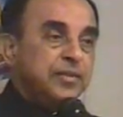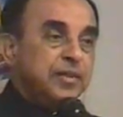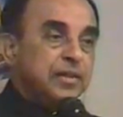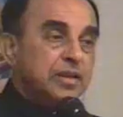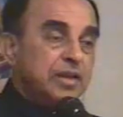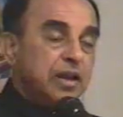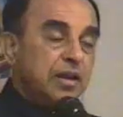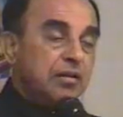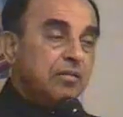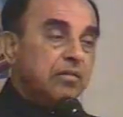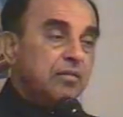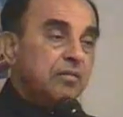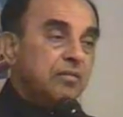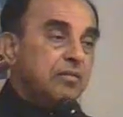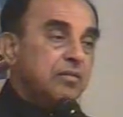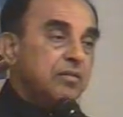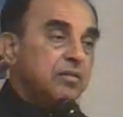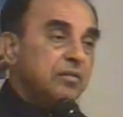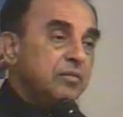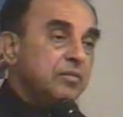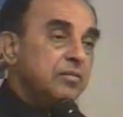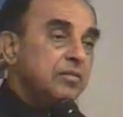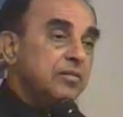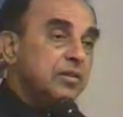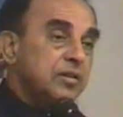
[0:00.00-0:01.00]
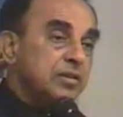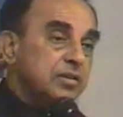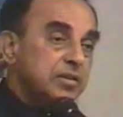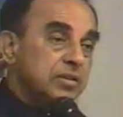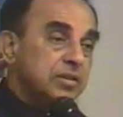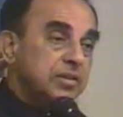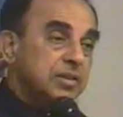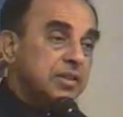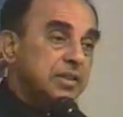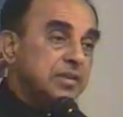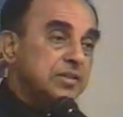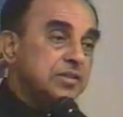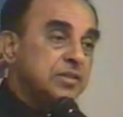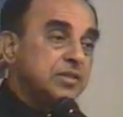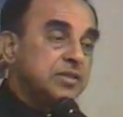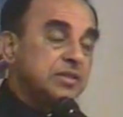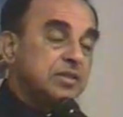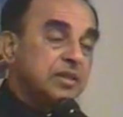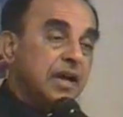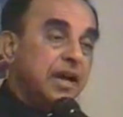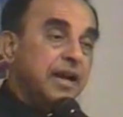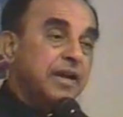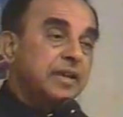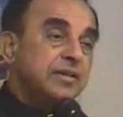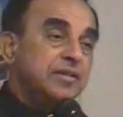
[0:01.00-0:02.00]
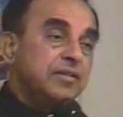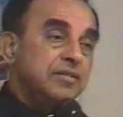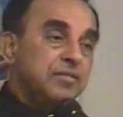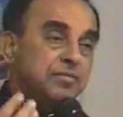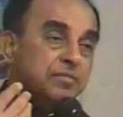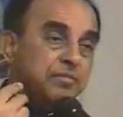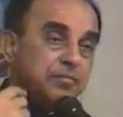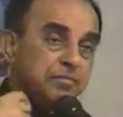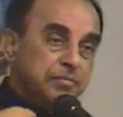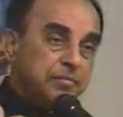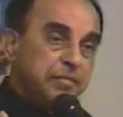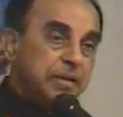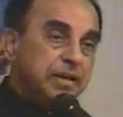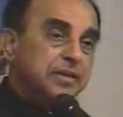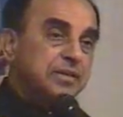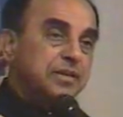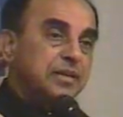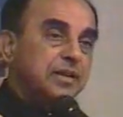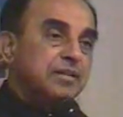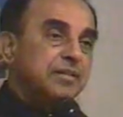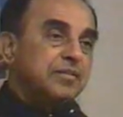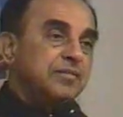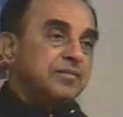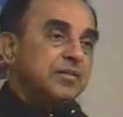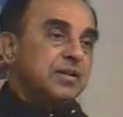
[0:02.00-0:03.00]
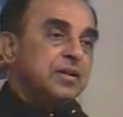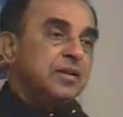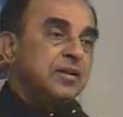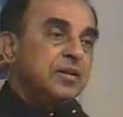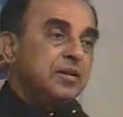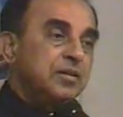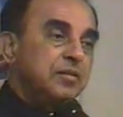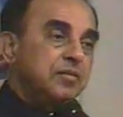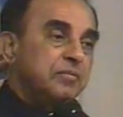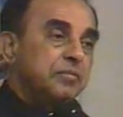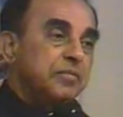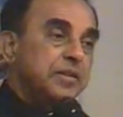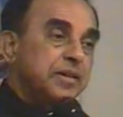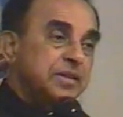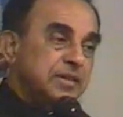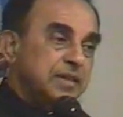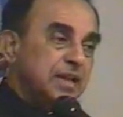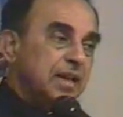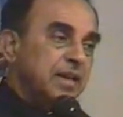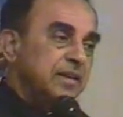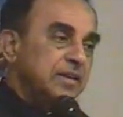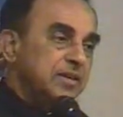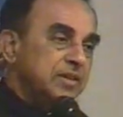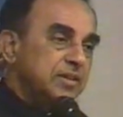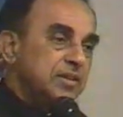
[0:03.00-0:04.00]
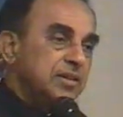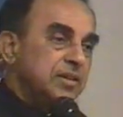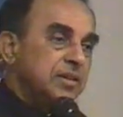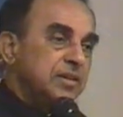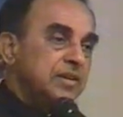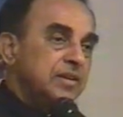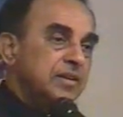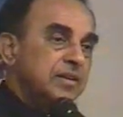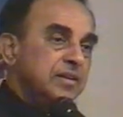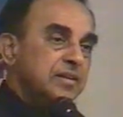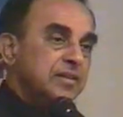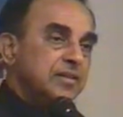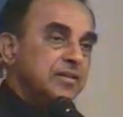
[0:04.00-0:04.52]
Now, this kind of mentality,